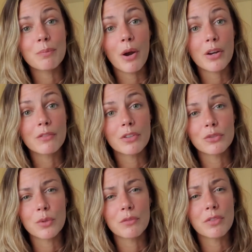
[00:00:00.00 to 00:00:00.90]
part of the
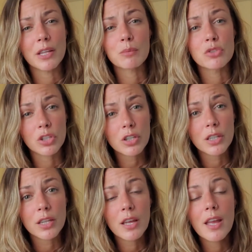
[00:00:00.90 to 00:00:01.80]
twin flame
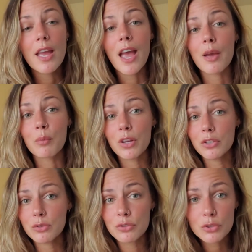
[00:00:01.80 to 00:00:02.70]
journey. And when
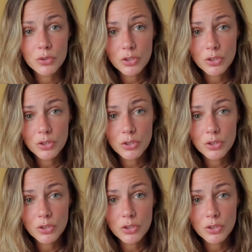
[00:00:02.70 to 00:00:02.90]
you do